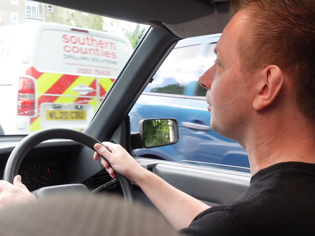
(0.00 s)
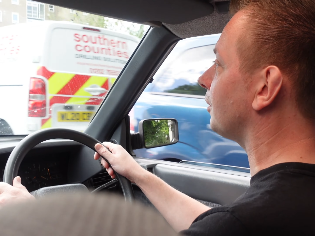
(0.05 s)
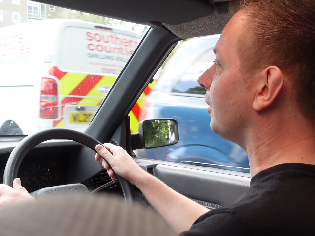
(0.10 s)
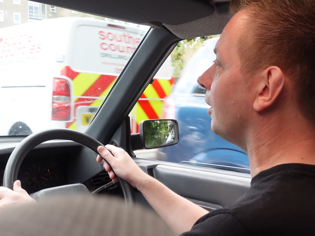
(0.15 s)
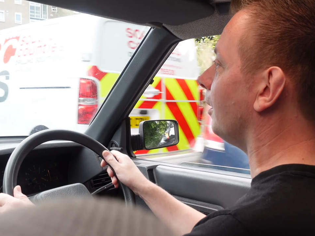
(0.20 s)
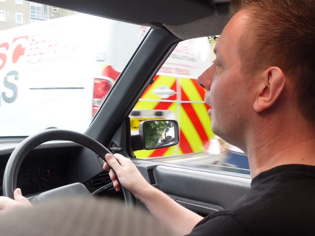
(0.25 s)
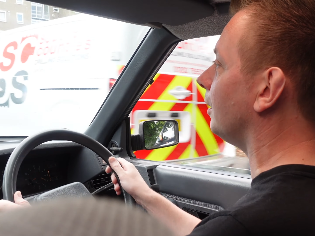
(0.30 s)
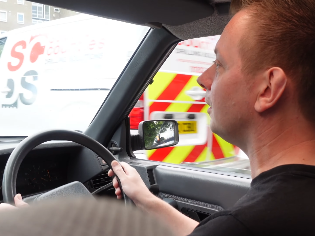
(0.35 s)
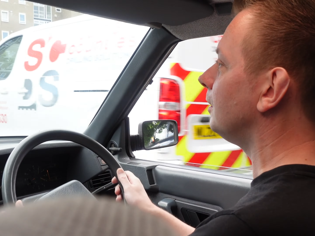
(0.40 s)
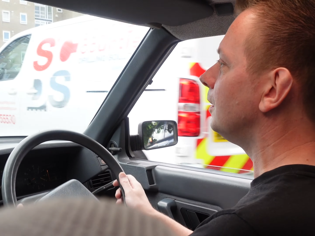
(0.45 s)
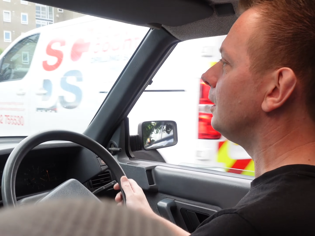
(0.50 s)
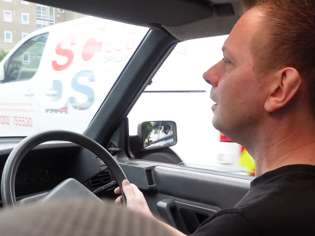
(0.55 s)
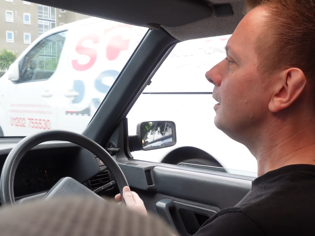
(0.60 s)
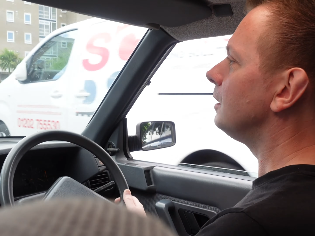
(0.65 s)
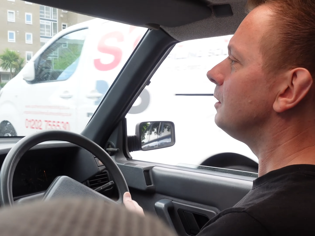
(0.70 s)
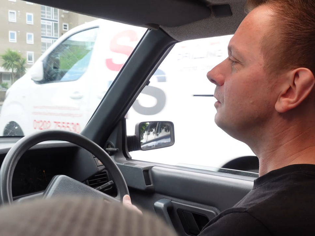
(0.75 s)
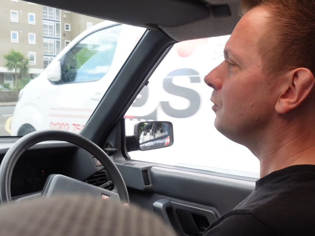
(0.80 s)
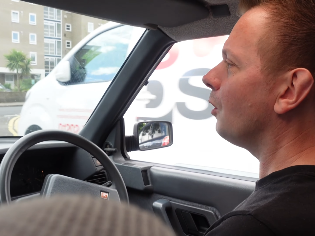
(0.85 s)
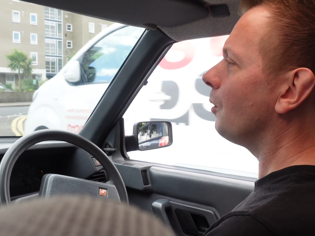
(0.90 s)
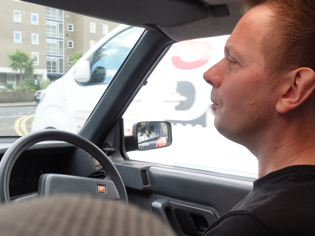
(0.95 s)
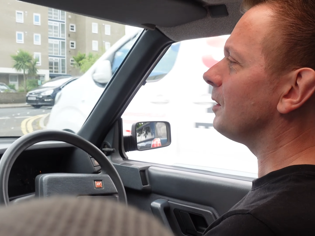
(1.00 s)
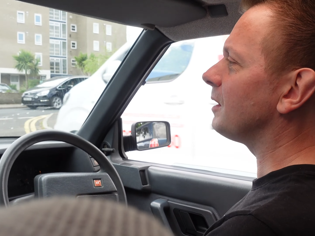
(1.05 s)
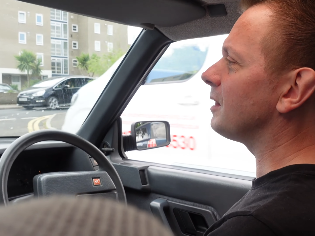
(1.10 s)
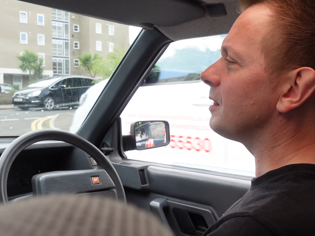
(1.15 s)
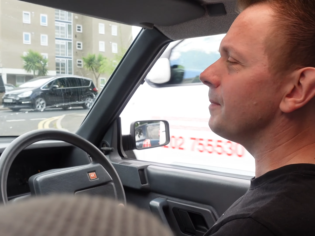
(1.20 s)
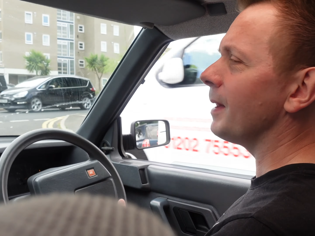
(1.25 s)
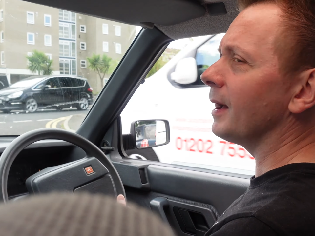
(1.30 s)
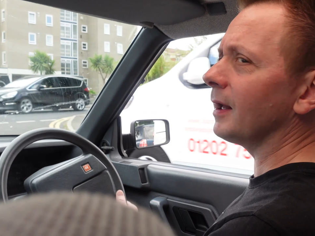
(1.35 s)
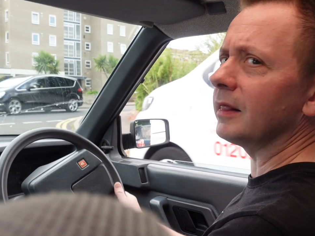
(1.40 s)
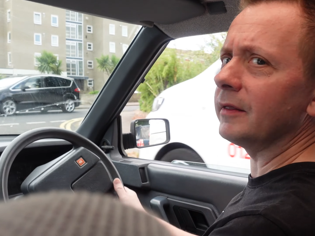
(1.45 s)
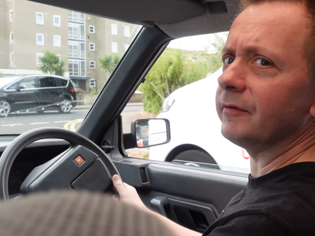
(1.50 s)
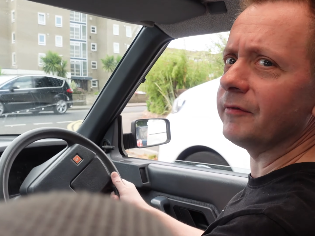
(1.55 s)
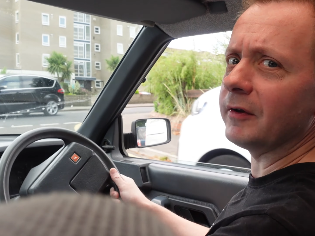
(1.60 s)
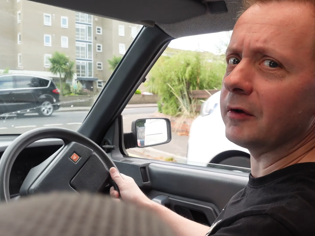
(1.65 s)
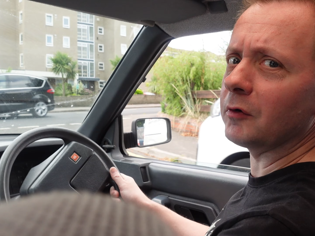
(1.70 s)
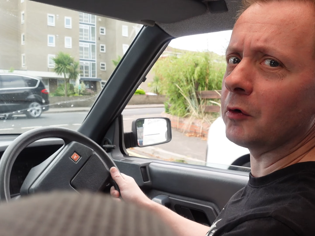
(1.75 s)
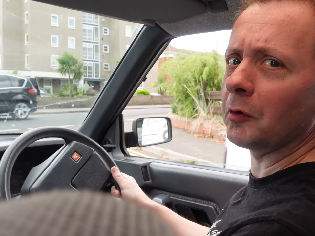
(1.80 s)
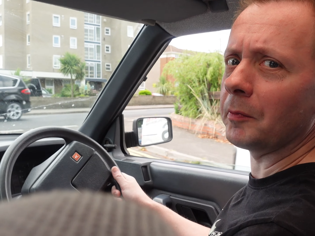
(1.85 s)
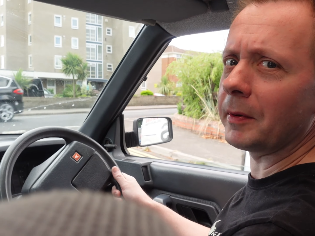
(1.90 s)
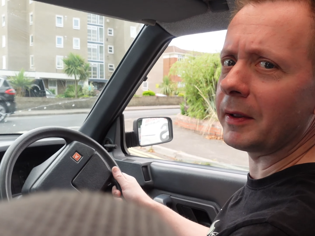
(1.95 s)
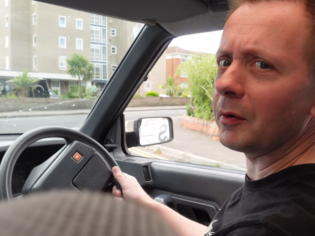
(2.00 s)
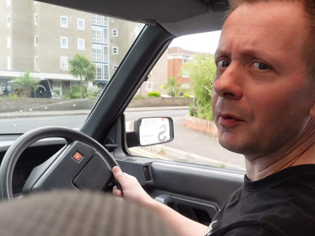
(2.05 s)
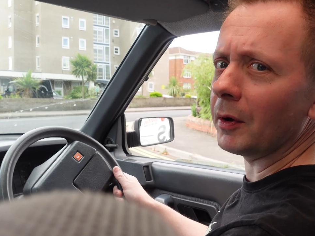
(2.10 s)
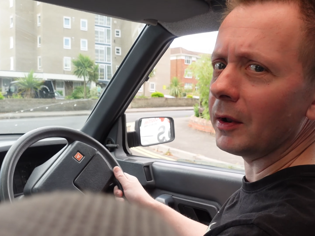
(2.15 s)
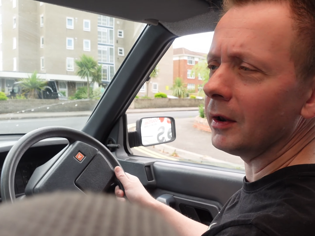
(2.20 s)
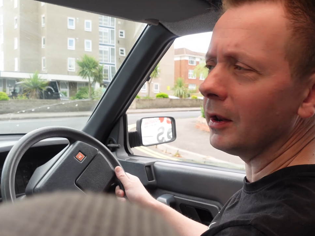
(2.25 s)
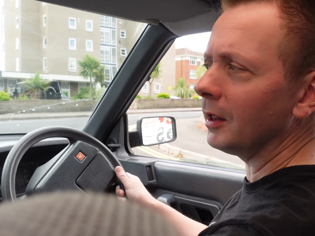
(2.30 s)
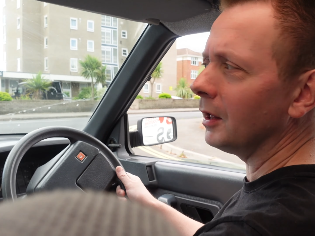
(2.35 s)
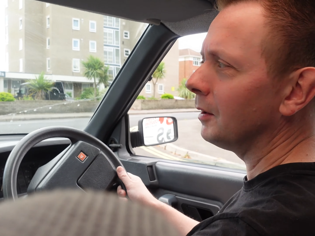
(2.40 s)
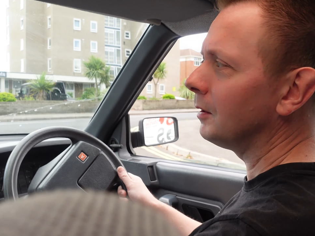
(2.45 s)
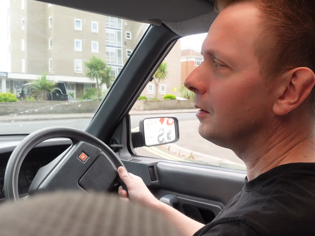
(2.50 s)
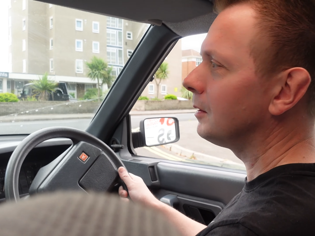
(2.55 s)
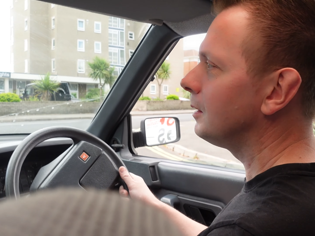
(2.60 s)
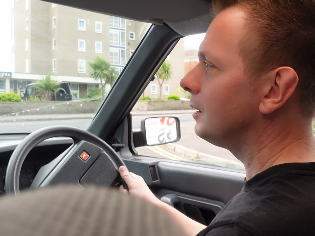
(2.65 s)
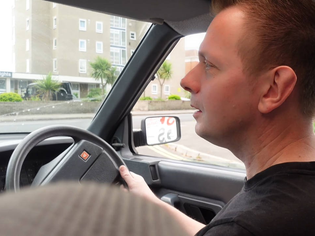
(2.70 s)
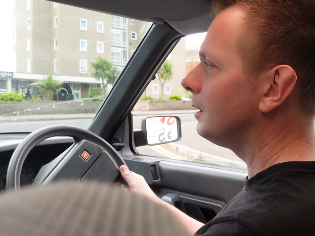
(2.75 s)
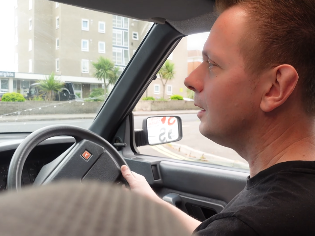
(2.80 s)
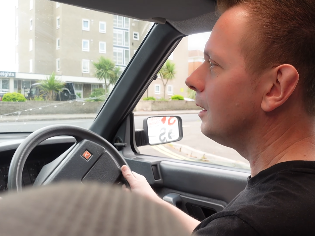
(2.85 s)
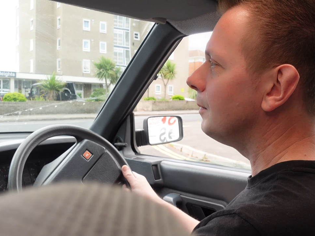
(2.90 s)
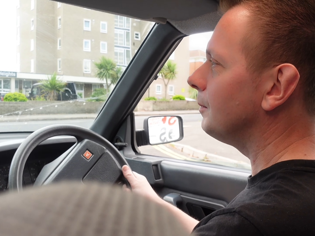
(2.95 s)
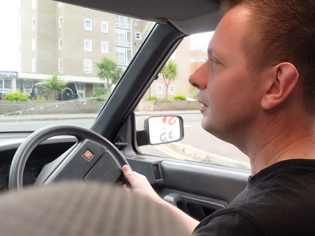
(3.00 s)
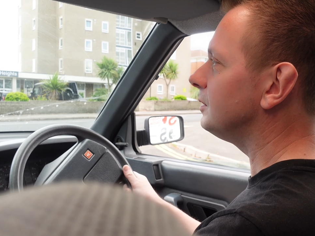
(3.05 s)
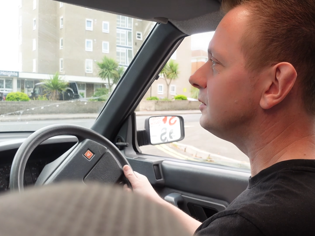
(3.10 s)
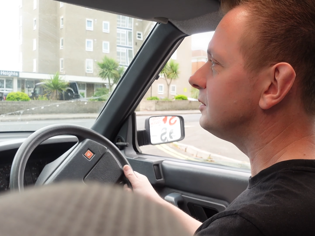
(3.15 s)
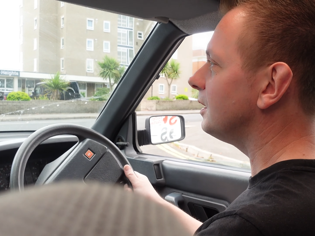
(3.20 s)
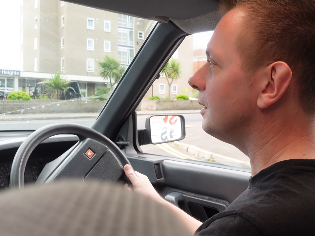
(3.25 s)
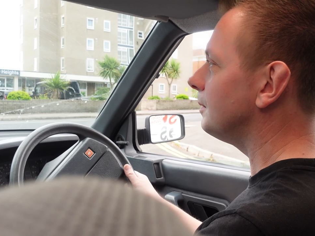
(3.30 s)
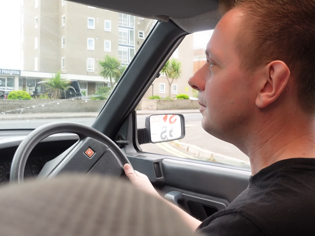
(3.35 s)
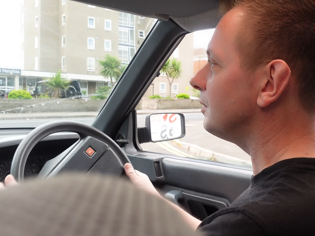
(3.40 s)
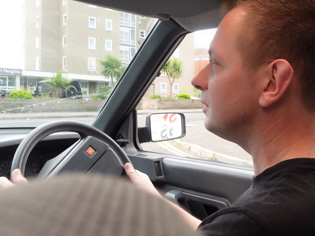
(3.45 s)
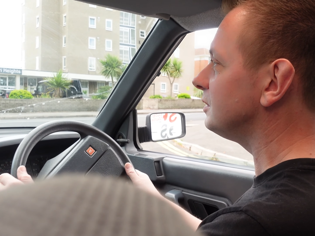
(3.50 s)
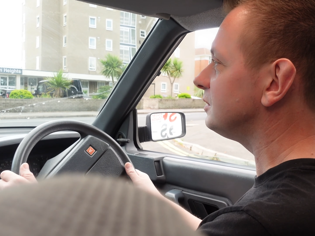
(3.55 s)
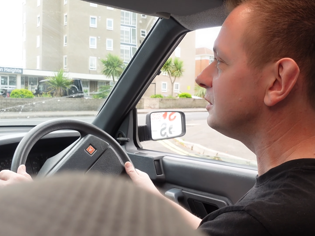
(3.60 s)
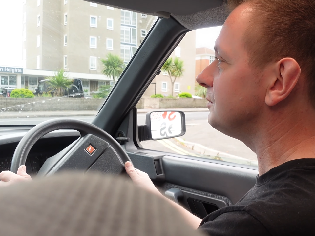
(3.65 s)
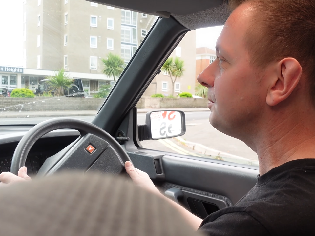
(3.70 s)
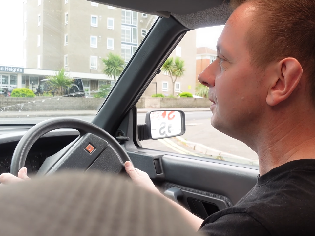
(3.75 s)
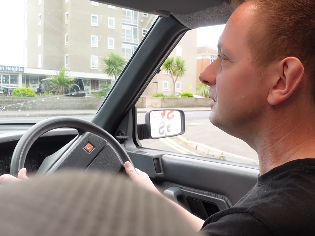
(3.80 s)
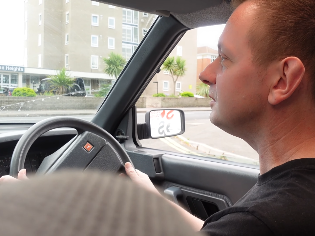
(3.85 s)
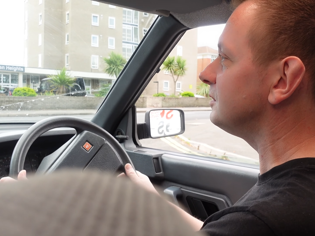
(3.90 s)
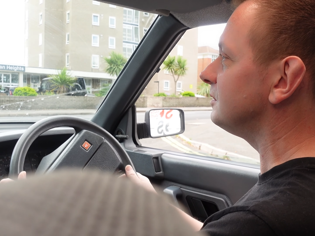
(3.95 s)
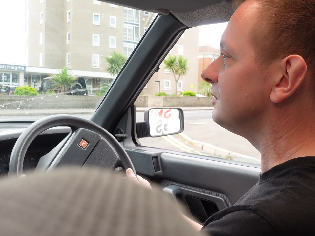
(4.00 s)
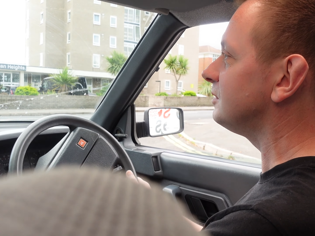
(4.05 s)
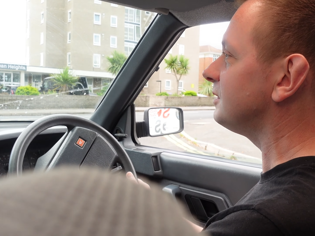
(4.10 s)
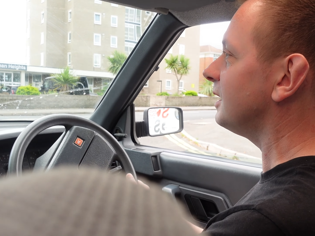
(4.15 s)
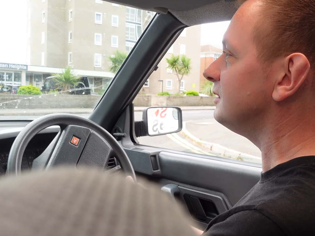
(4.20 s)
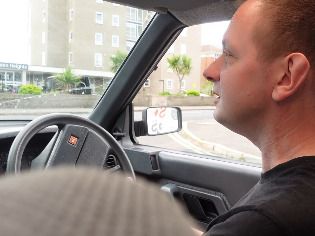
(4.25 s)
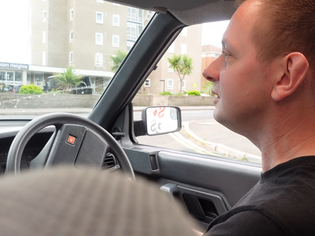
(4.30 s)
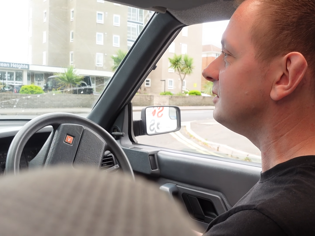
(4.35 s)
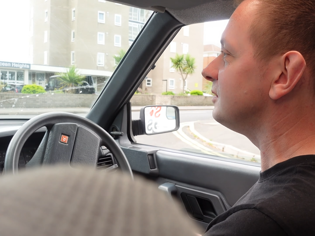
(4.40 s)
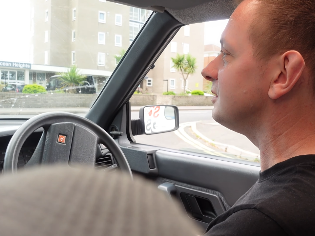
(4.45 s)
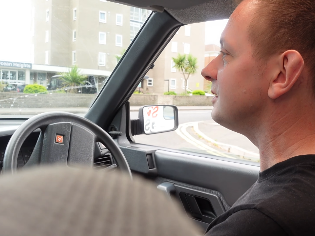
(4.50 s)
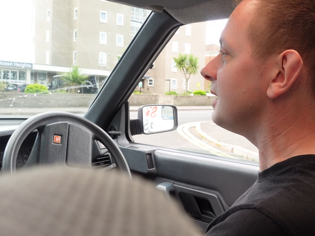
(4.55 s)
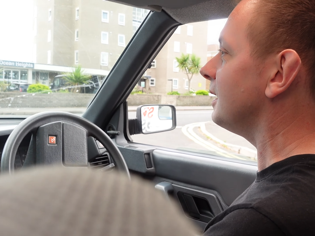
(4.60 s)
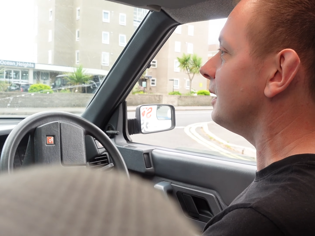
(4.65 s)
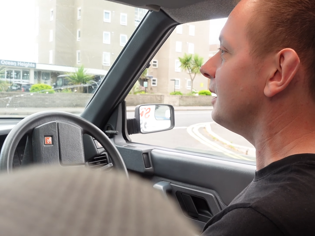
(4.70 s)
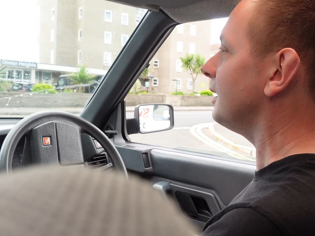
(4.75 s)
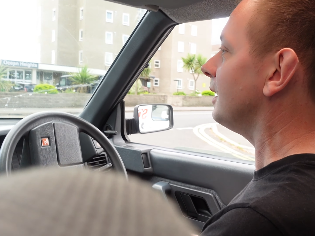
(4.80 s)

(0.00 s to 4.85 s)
car, normally the back of the vehicle will be quite low, but the suspension senses to that